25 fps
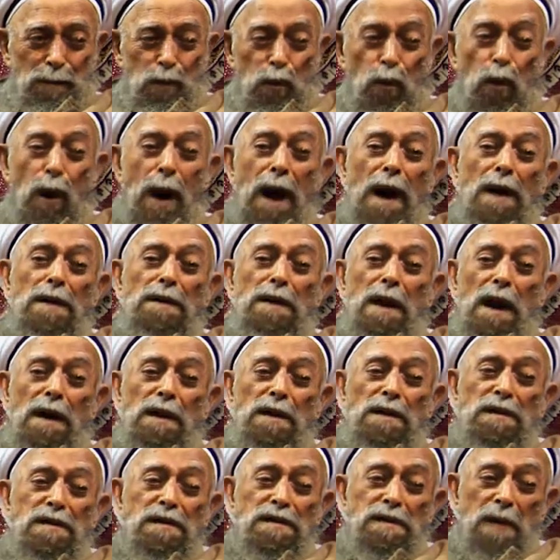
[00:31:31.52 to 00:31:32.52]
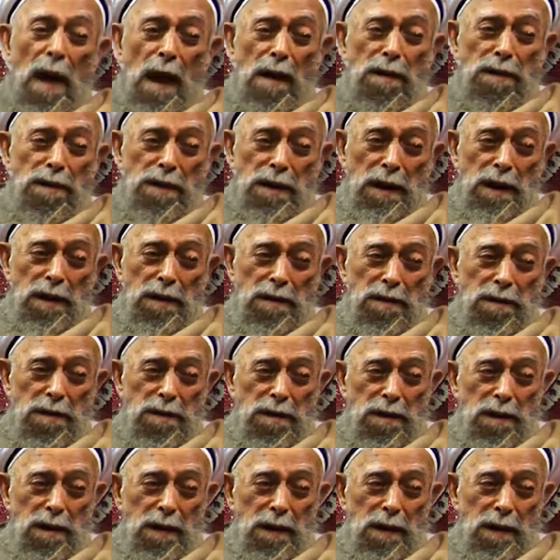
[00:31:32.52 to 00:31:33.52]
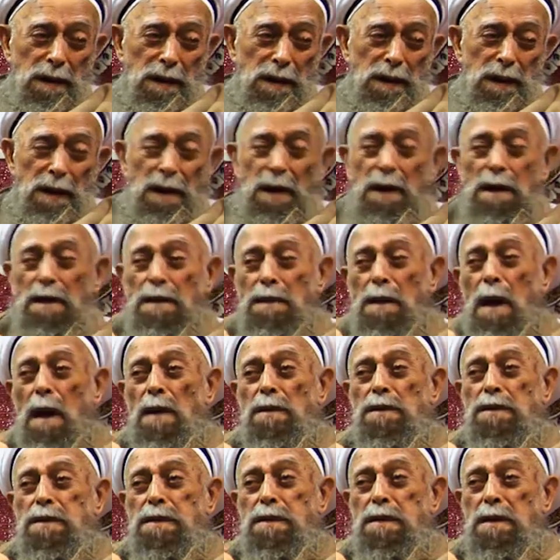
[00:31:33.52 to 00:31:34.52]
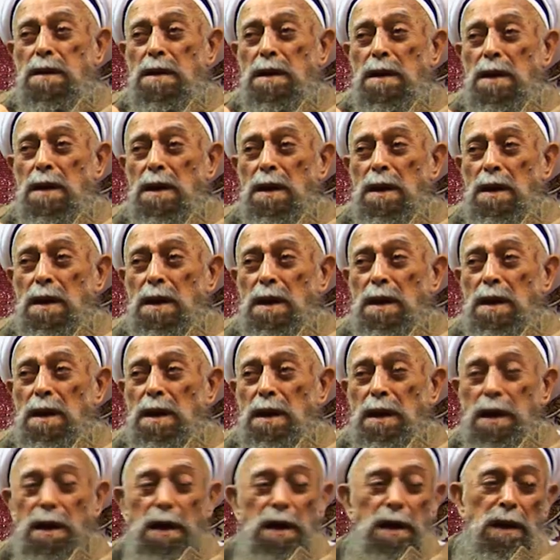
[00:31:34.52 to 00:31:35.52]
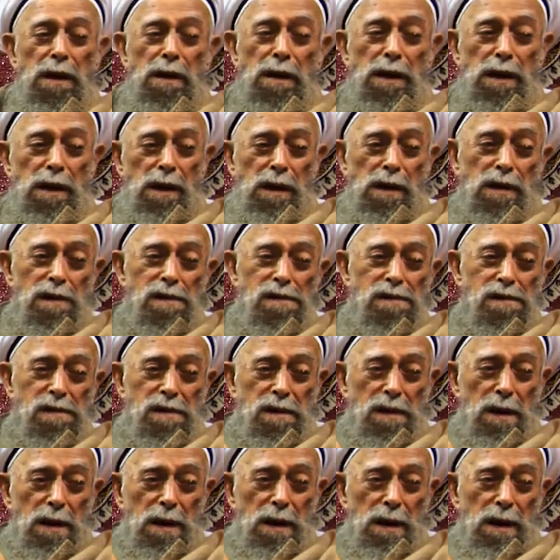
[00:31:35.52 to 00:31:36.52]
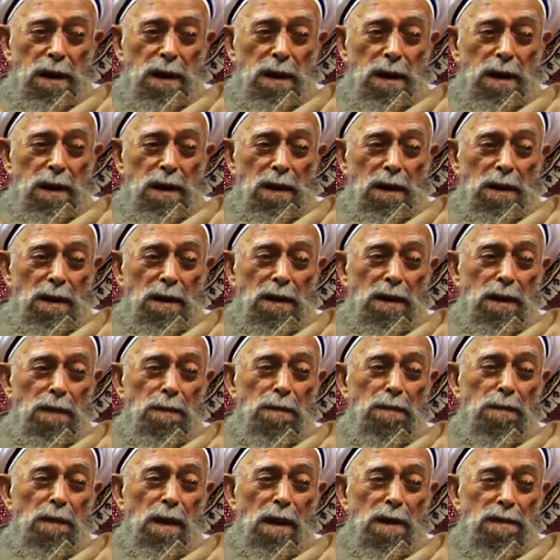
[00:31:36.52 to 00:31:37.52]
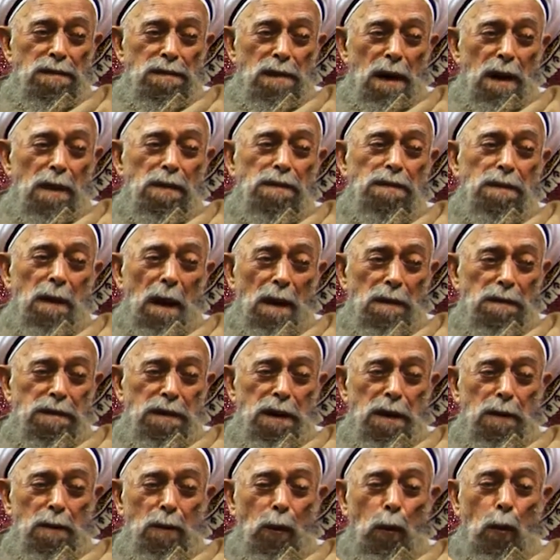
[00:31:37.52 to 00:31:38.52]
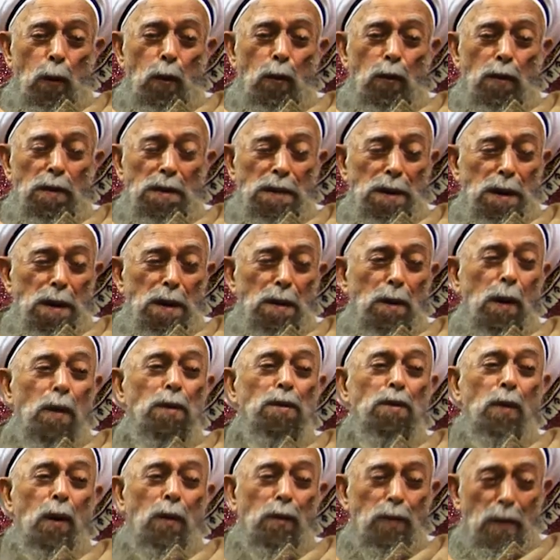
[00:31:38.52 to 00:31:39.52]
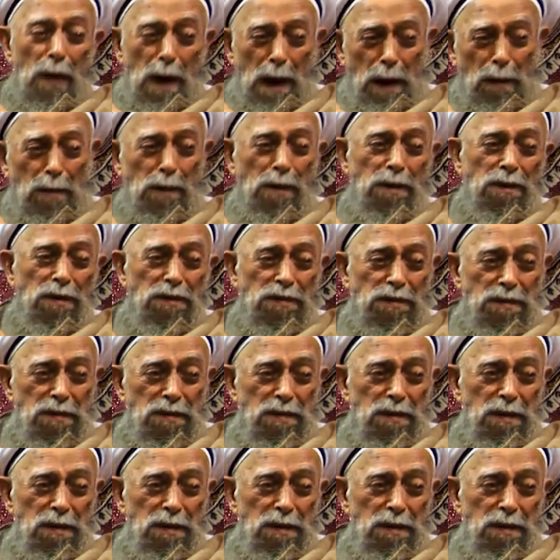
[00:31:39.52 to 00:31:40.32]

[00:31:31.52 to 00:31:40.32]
who understanding that he is representative of the Lord of Heavens,